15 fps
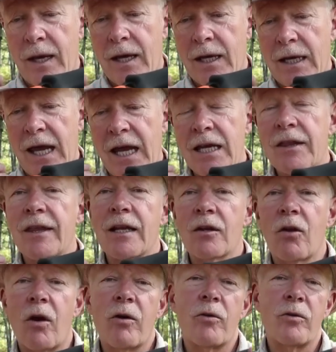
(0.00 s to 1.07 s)
And anything
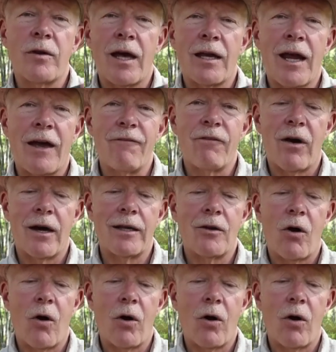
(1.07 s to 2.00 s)
longer than that, I find